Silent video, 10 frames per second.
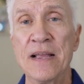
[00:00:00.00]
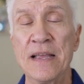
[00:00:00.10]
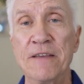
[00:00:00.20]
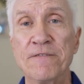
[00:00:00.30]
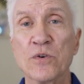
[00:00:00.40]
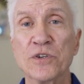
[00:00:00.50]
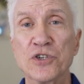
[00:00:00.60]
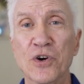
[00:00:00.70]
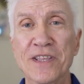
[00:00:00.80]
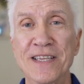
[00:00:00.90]
if you
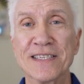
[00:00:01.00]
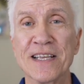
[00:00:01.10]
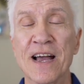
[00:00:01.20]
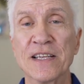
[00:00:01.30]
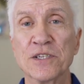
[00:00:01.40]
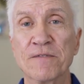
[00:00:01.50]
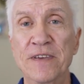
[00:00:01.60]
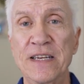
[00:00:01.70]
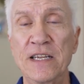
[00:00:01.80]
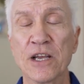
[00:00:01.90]
enjoy these kinds of
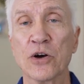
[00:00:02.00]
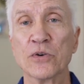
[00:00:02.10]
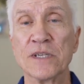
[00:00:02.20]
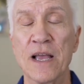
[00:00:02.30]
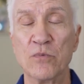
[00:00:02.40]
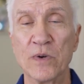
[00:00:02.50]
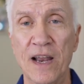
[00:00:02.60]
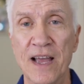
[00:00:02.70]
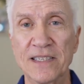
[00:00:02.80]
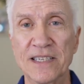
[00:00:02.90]
videos and would
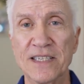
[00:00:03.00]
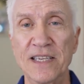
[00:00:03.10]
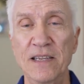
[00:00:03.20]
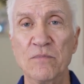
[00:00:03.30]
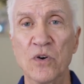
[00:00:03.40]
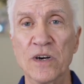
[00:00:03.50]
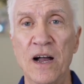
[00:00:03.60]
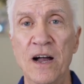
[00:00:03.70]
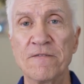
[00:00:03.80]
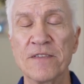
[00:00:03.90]
like to see more
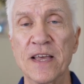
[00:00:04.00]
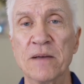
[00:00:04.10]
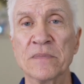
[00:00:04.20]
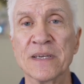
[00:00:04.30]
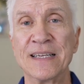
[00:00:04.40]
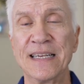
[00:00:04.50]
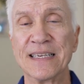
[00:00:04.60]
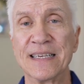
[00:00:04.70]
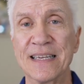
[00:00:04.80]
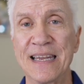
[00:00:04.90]
of them,
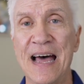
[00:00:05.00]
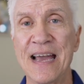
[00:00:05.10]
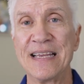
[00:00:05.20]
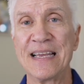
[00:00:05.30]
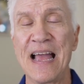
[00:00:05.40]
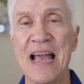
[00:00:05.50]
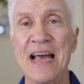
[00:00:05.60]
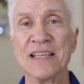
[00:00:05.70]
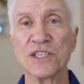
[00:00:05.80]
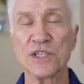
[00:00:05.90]
click like
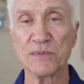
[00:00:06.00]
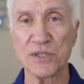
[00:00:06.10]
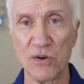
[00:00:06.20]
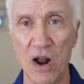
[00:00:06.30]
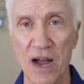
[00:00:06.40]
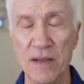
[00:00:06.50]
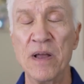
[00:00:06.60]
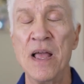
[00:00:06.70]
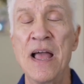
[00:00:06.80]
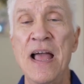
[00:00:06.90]
and subscribe.
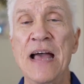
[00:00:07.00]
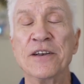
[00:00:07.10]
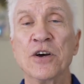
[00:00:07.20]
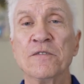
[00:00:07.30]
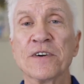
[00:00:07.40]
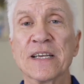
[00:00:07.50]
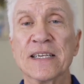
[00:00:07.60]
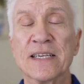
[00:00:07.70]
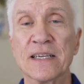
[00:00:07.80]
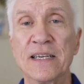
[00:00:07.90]
And don't
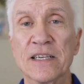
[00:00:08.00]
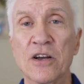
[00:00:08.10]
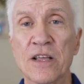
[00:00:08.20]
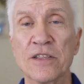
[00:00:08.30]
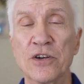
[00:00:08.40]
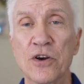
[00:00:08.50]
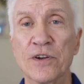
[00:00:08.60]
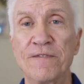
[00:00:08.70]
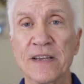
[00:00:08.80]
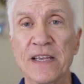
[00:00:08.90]
forget to click on the
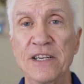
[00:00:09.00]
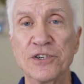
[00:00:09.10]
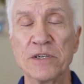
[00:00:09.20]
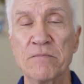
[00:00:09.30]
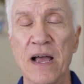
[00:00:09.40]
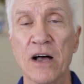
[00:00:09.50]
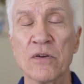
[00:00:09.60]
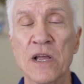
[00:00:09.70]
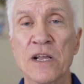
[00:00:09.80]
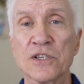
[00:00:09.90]
notification
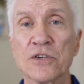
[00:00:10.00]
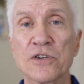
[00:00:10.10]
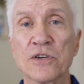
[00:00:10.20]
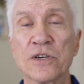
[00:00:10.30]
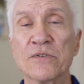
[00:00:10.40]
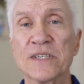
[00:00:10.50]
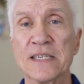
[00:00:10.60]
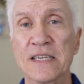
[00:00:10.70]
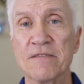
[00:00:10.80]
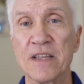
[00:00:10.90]
bell so you can
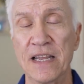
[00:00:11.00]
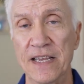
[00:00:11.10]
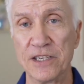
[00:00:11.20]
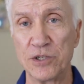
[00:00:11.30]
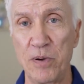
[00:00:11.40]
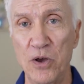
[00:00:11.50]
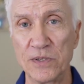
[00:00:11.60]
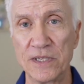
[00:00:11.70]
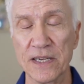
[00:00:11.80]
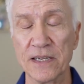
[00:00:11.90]
receive the latest
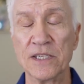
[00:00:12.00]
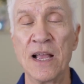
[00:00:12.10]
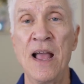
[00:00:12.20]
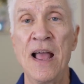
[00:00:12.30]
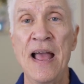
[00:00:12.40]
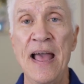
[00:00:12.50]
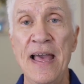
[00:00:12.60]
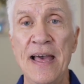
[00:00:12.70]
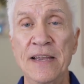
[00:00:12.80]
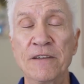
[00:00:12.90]
postings.
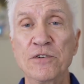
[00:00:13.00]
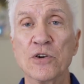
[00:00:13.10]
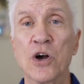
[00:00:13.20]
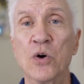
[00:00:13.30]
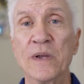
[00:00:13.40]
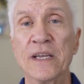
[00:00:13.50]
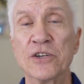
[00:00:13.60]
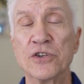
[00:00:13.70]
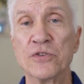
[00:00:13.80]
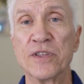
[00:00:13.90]
And if you go
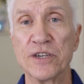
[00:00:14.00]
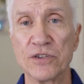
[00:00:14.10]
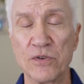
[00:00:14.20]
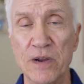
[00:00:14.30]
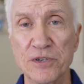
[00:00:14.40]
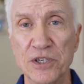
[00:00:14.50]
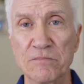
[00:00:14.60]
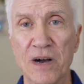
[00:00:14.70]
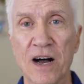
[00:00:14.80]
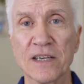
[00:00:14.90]
into the
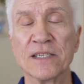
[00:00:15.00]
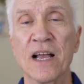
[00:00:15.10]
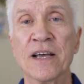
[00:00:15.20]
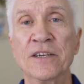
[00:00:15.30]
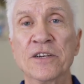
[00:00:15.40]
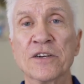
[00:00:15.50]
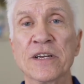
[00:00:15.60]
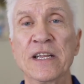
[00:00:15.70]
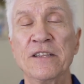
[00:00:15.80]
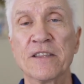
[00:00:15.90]
description box
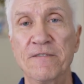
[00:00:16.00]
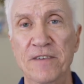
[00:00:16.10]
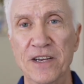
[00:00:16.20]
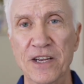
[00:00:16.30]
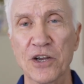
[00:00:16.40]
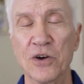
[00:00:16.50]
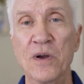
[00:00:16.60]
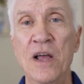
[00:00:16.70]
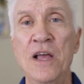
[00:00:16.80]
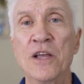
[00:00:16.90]
underneath the video,
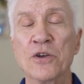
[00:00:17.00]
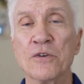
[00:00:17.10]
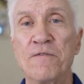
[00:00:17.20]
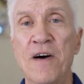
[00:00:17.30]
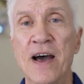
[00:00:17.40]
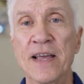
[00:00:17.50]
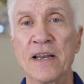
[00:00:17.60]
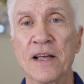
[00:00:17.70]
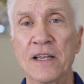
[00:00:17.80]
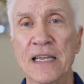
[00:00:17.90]
you'll
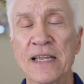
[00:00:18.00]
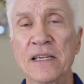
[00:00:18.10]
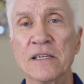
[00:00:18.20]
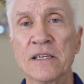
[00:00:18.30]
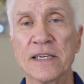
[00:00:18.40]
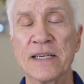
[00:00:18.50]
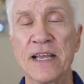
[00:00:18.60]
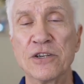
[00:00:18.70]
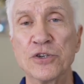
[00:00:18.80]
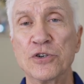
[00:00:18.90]
find a link that
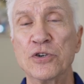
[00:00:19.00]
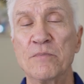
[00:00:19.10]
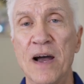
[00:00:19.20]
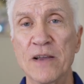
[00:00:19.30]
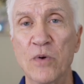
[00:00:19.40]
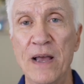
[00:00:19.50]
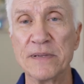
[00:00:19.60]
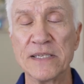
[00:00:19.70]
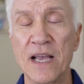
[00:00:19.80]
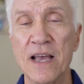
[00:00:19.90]
takes you to my
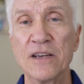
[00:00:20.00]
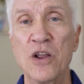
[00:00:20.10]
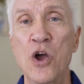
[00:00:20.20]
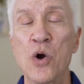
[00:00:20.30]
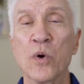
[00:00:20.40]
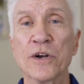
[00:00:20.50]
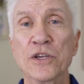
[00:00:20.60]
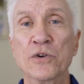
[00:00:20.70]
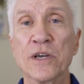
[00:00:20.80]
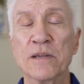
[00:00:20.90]
website where
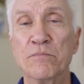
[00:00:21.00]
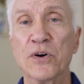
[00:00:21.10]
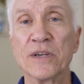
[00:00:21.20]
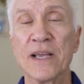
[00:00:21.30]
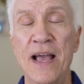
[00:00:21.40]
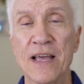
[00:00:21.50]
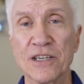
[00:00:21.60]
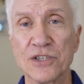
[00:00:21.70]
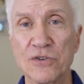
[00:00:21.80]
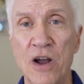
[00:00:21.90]
you can book an
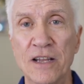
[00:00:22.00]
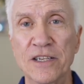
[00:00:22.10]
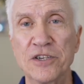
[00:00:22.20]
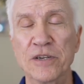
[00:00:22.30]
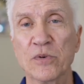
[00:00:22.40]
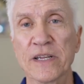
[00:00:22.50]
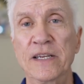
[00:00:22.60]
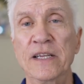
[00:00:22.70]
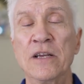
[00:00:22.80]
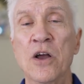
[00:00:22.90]
astrology
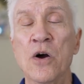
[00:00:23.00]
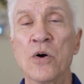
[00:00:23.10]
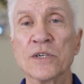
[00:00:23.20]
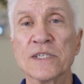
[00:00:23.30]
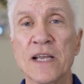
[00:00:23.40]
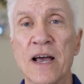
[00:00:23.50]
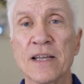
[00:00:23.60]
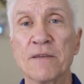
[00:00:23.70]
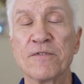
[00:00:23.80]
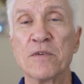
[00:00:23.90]
reading or sign
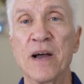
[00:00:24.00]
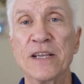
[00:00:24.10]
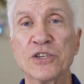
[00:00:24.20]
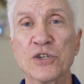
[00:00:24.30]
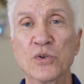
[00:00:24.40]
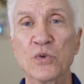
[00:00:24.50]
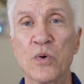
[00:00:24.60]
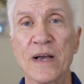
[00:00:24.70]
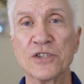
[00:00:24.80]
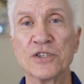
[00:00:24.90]
up for my two
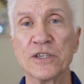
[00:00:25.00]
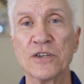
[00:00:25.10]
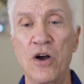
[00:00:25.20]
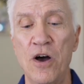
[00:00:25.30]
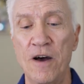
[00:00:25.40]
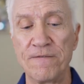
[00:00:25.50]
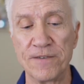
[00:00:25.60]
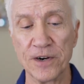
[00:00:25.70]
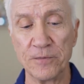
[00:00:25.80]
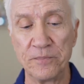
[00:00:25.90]
question
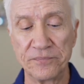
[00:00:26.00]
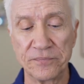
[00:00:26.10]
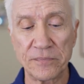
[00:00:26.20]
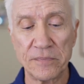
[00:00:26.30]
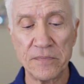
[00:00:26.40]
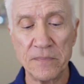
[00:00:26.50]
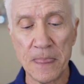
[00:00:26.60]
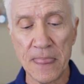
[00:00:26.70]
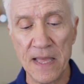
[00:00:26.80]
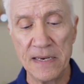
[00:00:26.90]
offer.
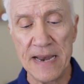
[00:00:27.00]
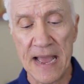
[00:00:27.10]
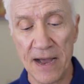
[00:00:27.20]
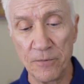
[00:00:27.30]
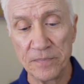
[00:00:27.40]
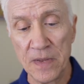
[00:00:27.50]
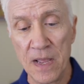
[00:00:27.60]
Now,